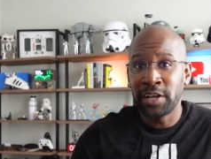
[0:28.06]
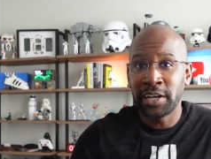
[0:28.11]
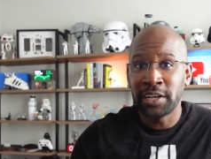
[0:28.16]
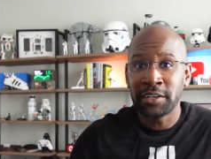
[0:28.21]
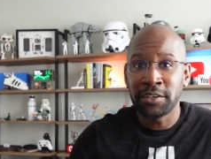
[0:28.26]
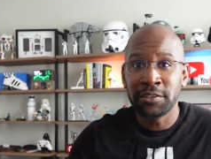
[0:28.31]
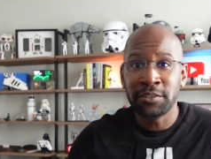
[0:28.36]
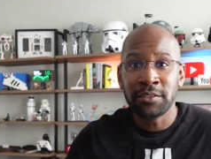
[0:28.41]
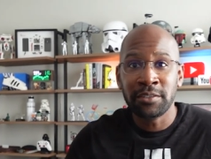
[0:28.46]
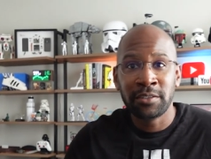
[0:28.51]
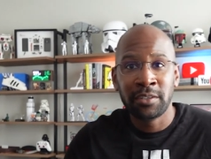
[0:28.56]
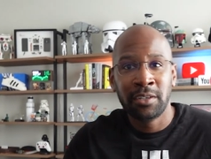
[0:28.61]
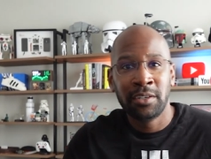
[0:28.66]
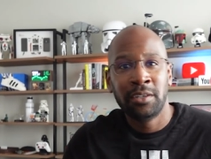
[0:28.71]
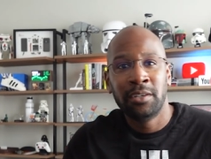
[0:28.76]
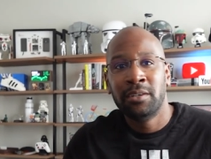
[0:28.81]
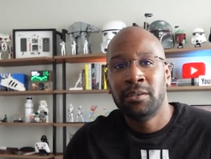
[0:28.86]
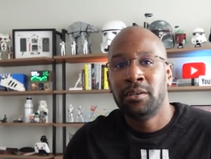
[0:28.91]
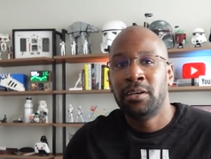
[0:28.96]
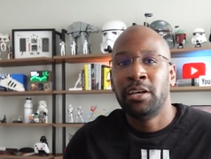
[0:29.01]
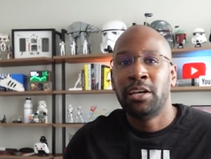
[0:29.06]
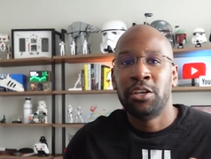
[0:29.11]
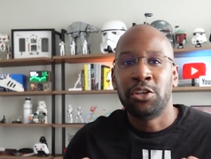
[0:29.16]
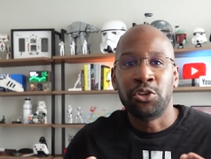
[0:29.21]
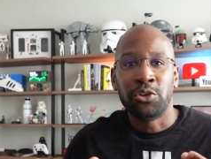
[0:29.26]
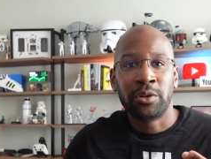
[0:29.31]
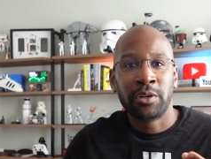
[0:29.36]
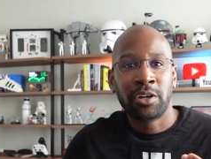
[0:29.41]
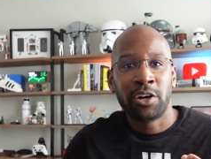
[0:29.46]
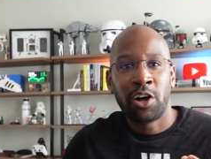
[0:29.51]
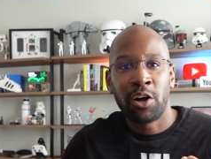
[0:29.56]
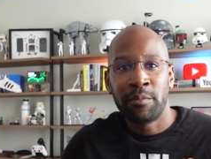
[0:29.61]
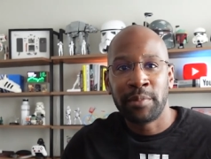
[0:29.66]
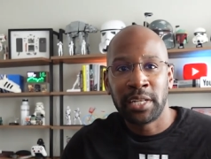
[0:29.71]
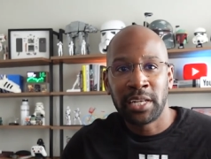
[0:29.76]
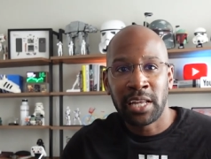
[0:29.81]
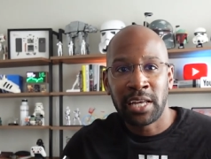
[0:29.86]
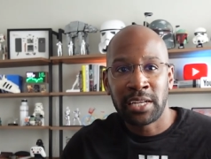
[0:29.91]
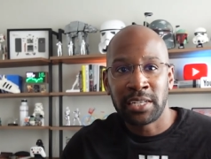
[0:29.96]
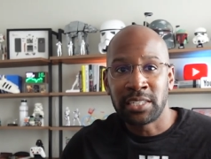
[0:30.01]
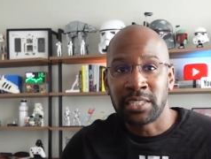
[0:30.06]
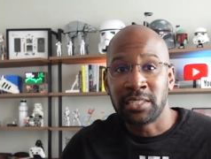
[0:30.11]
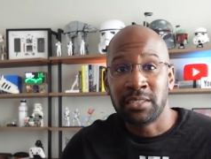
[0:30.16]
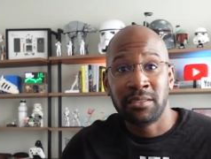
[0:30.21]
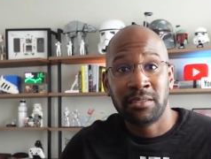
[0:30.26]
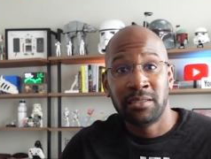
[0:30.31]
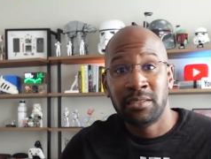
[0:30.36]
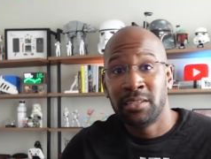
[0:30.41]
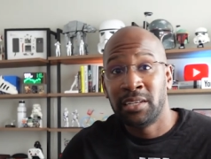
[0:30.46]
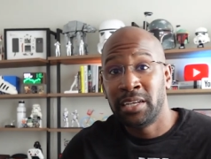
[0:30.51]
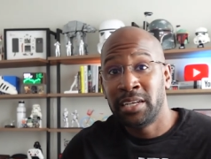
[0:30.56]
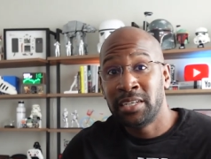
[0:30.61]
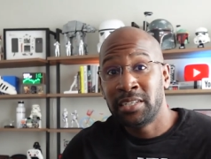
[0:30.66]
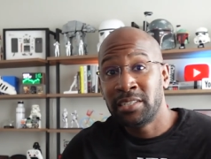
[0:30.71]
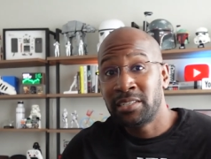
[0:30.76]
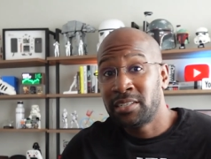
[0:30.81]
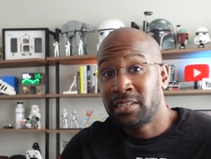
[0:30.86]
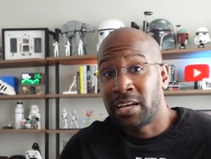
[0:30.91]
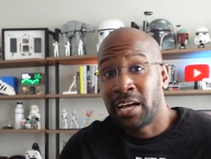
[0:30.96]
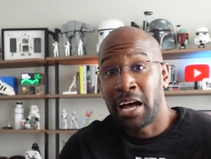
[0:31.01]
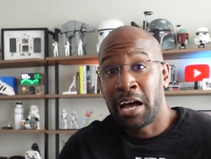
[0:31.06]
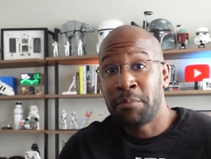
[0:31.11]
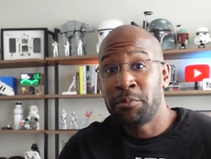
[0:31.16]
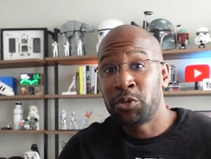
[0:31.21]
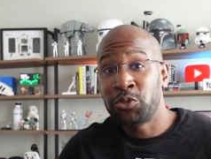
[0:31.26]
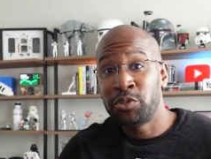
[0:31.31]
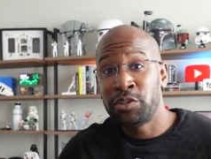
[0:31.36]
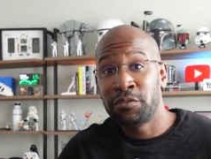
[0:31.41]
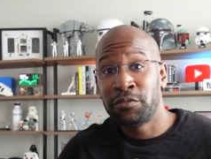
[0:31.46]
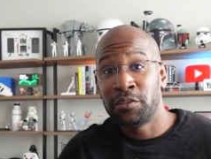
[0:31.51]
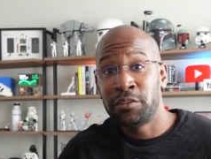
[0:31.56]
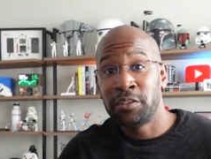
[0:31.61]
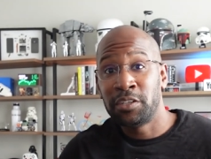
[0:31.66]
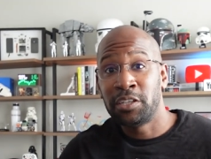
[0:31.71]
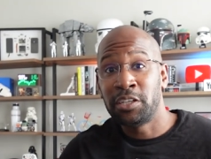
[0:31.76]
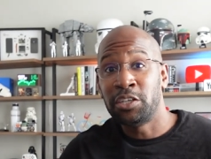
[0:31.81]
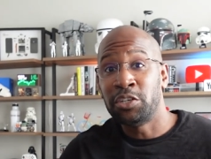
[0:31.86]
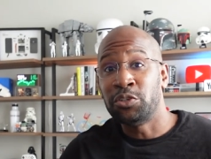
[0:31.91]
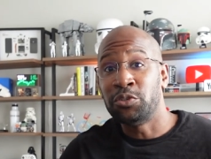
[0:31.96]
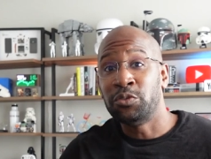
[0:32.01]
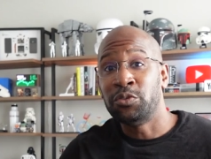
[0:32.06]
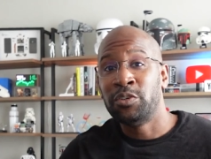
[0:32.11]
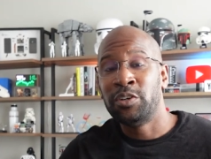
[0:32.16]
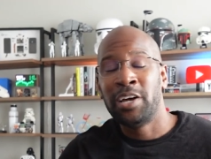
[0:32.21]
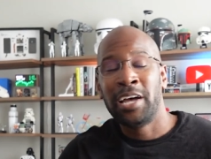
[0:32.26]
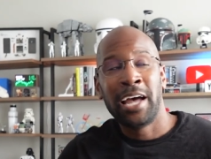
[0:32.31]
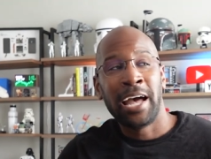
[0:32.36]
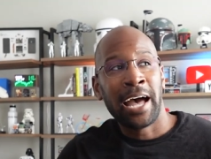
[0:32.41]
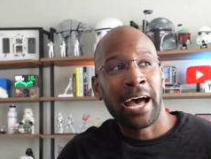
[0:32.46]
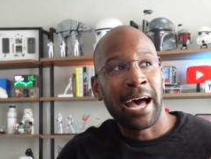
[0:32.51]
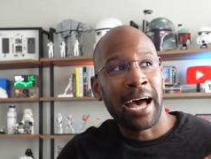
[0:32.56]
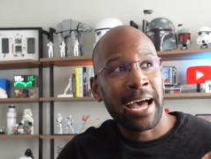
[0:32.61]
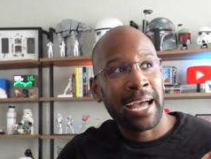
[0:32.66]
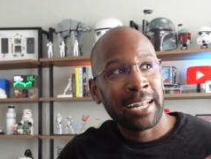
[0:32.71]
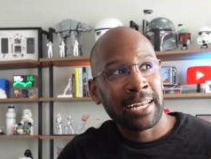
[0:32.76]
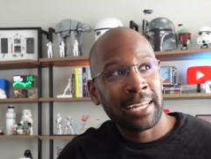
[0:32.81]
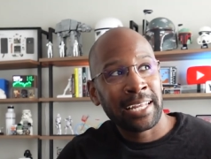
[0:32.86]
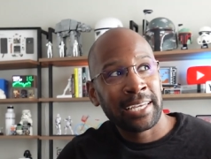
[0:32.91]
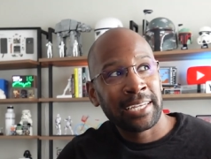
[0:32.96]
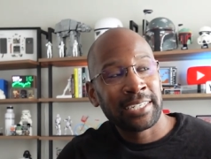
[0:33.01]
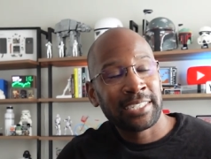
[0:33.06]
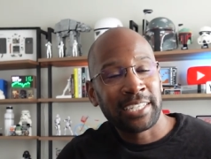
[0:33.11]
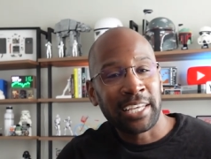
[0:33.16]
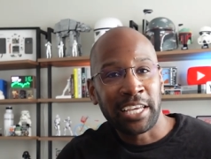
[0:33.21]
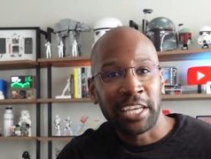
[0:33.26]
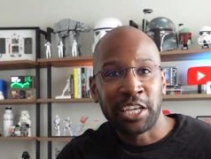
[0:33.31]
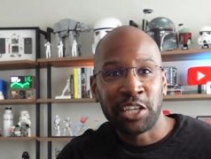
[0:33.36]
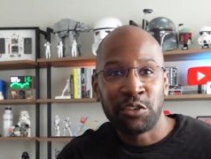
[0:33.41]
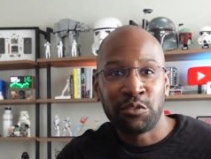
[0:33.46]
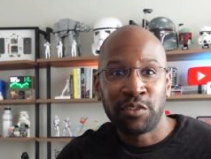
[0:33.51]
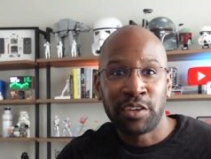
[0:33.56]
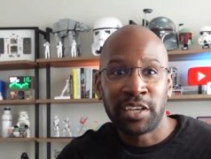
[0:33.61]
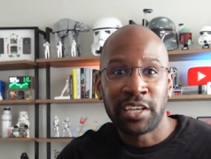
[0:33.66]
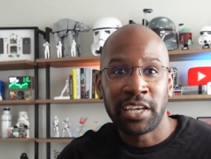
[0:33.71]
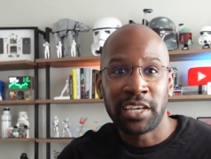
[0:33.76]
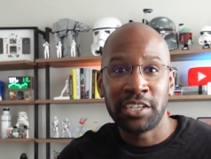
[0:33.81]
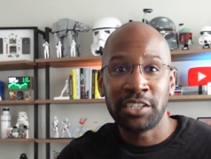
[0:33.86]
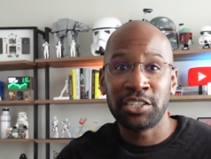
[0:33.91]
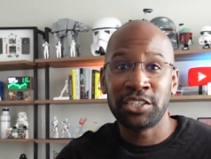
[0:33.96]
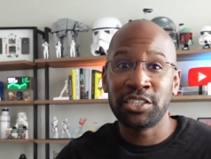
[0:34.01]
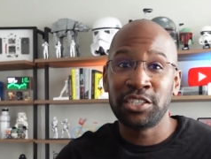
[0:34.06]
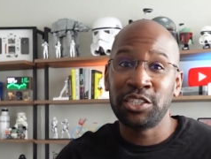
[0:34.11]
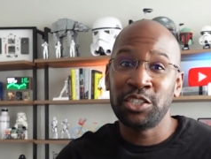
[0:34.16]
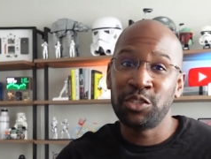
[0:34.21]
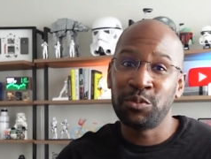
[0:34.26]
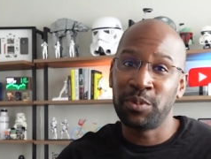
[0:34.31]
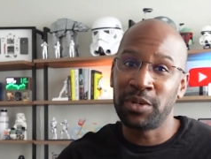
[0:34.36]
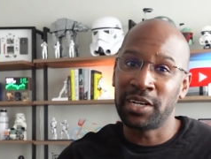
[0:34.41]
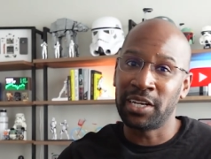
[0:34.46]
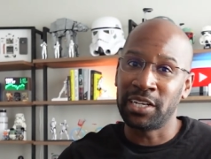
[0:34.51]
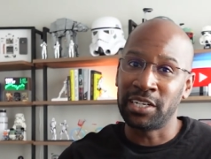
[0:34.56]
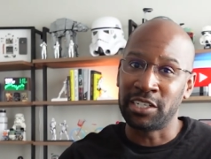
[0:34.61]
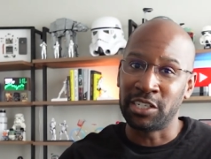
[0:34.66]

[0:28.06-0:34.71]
hackers. You can call me Lani, and I'm no different than you. I like taking vacations, but I